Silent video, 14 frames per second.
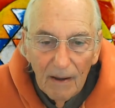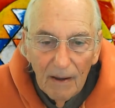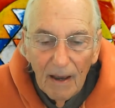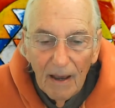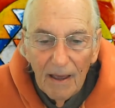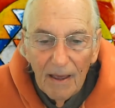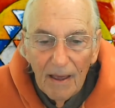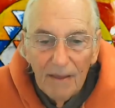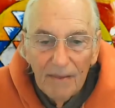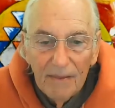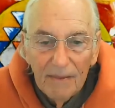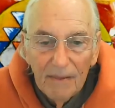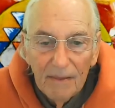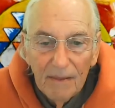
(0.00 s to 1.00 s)
And
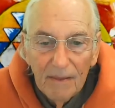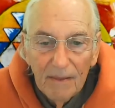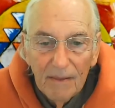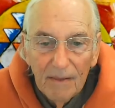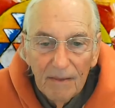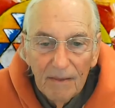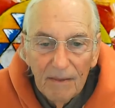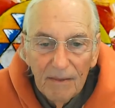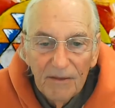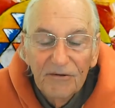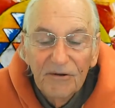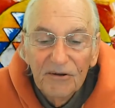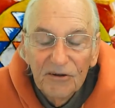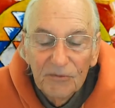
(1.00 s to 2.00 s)

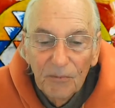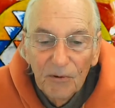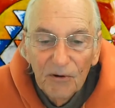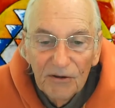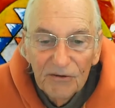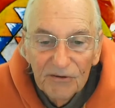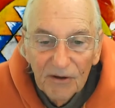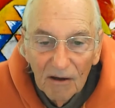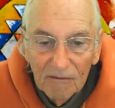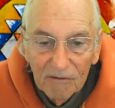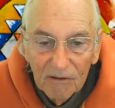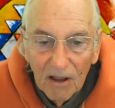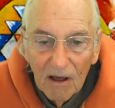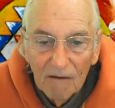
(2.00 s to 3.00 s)
this experience of
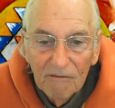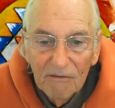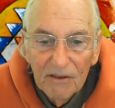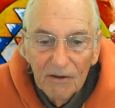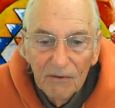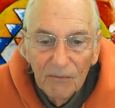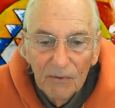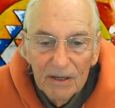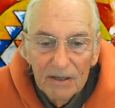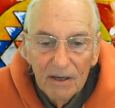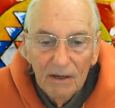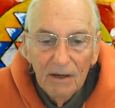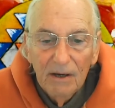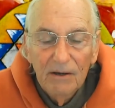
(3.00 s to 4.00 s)
love that we
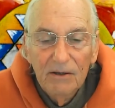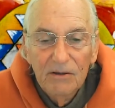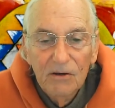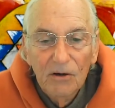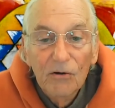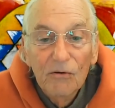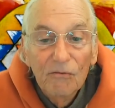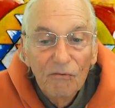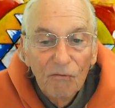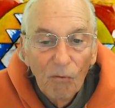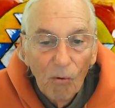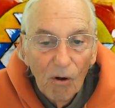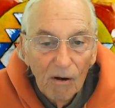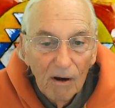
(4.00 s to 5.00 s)
yearn
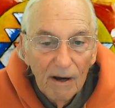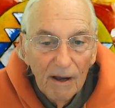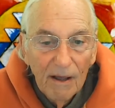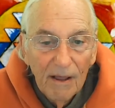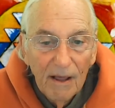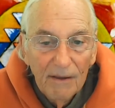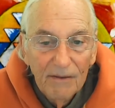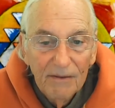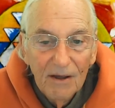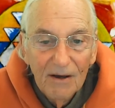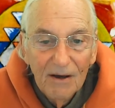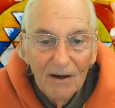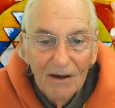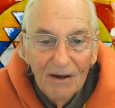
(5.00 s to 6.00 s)
for, and
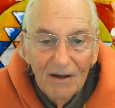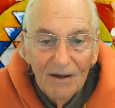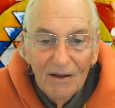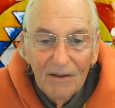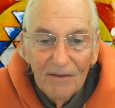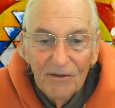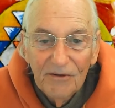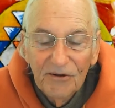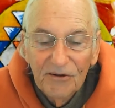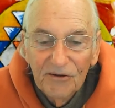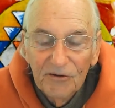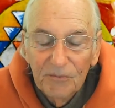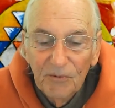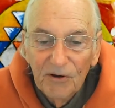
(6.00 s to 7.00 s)
this
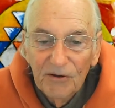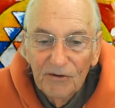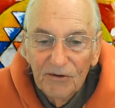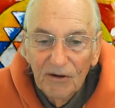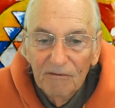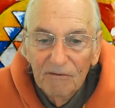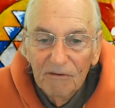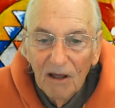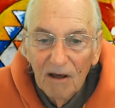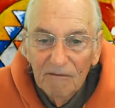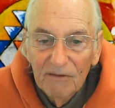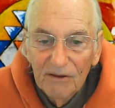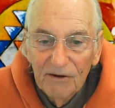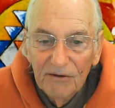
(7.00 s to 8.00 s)
experience of love
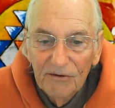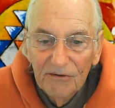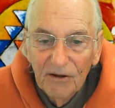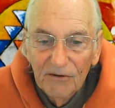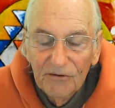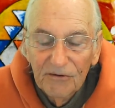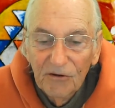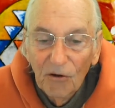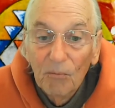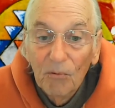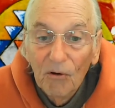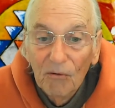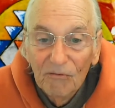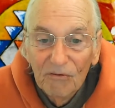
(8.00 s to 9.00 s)
that is so
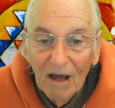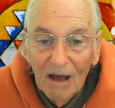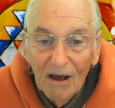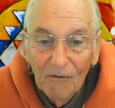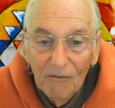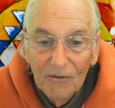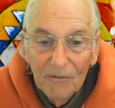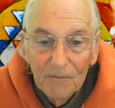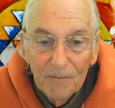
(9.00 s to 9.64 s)
profound.